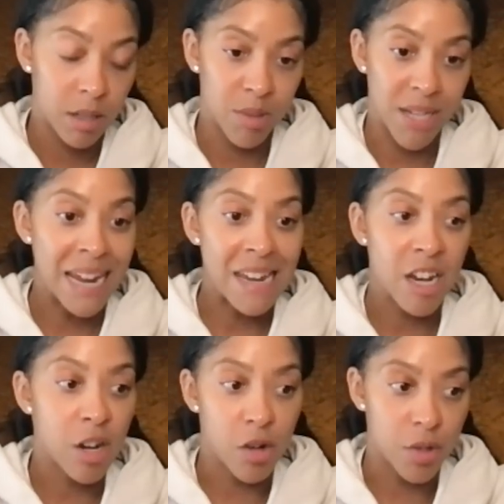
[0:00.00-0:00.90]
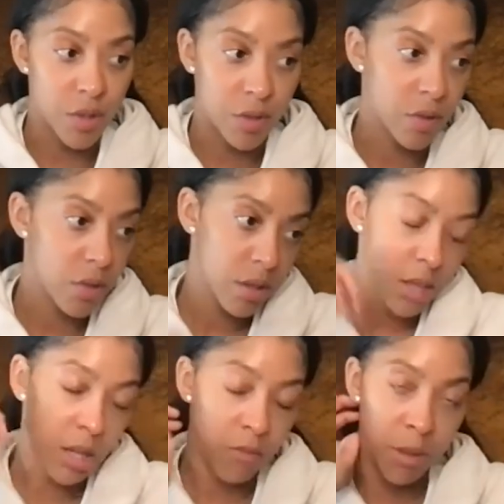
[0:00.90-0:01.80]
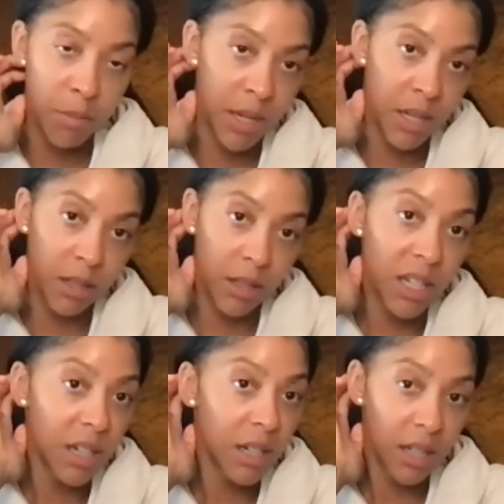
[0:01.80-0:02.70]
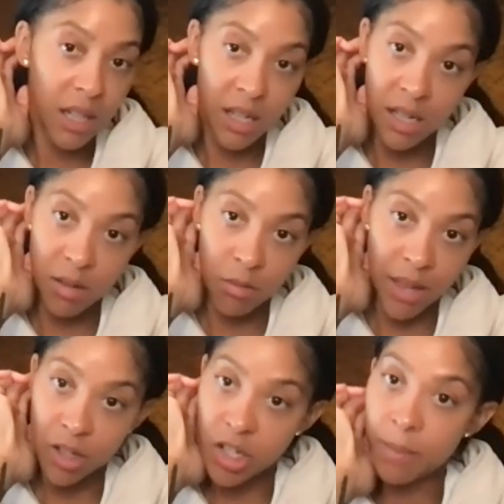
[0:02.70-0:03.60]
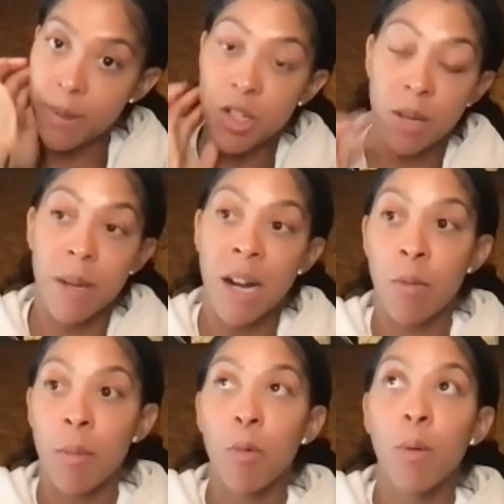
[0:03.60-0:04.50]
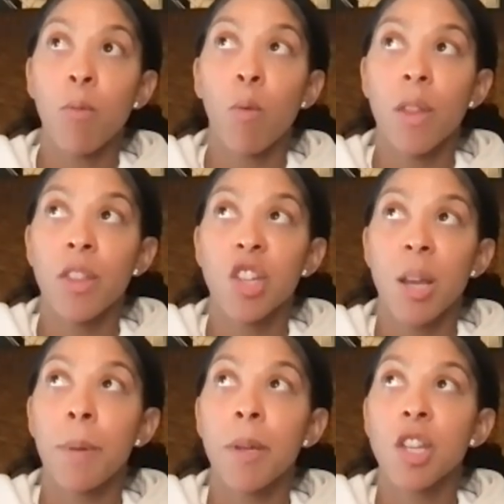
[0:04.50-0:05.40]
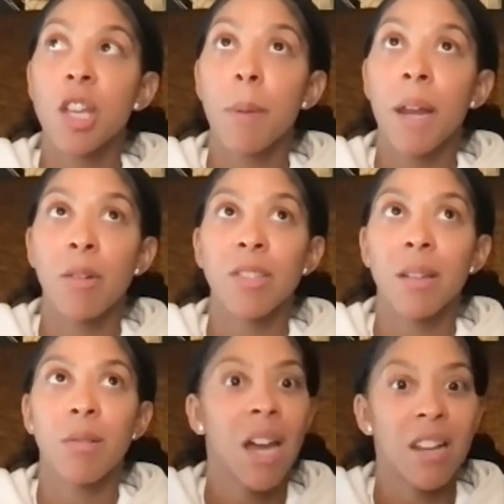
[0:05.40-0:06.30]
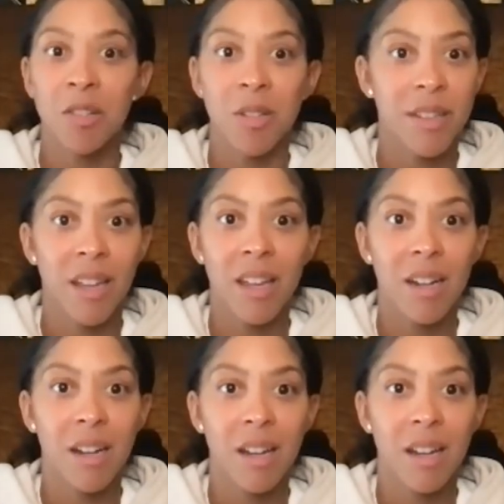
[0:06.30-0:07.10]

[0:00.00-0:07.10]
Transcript: It was 8 years of me being in the league without a championship. And I remember we won the championship, and I was like, we got to do this again.